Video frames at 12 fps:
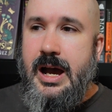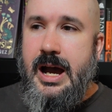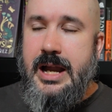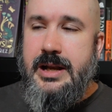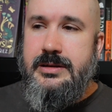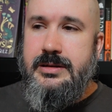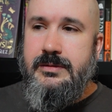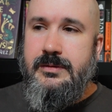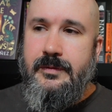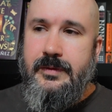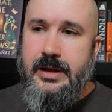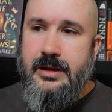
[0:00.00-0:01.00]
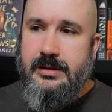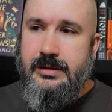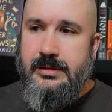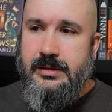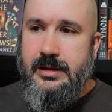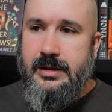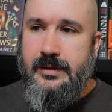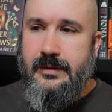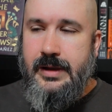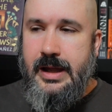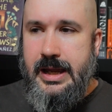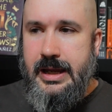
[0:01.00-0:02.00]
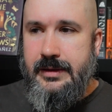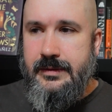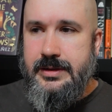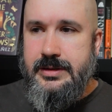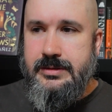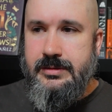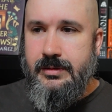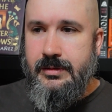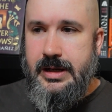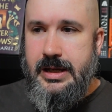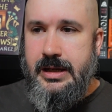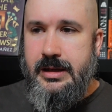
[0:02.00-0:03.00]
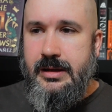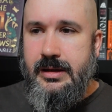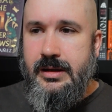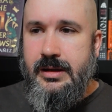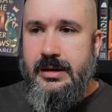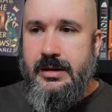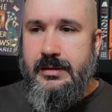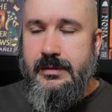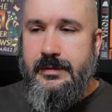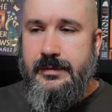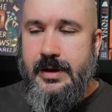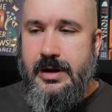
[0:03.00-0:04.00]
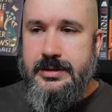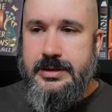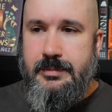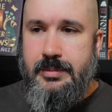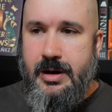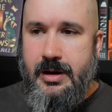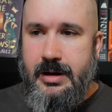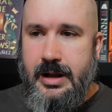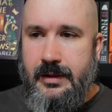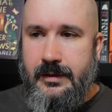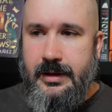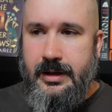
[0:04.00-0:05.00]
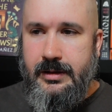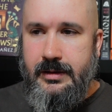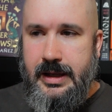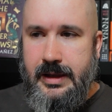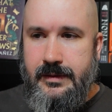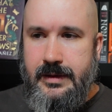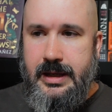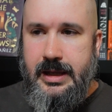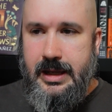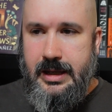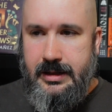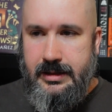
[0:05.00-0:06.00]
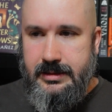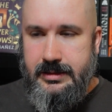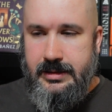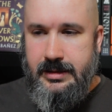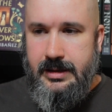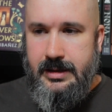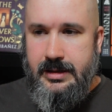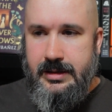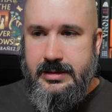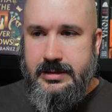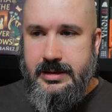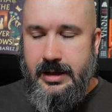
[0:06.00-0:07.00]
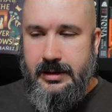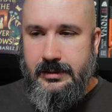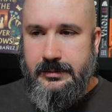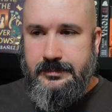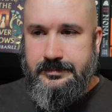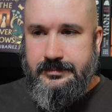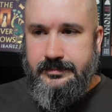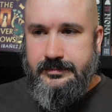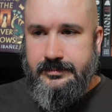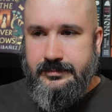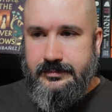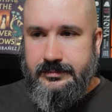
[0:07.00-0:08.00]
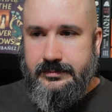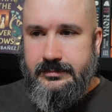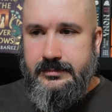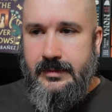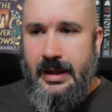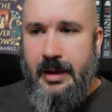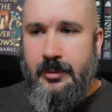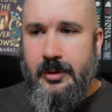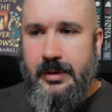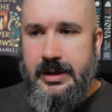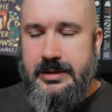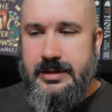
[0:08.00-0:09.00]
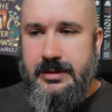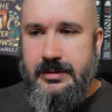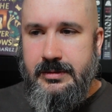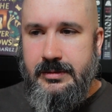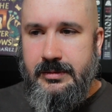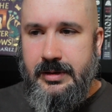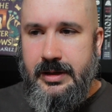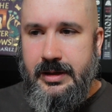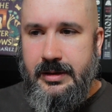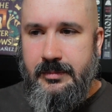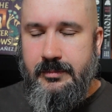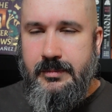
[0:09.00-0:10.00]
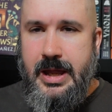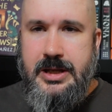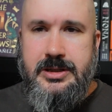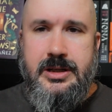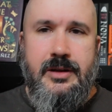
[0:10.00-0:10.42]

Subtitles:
I do feel like the story falls apart a little in the end. So I'm going to mention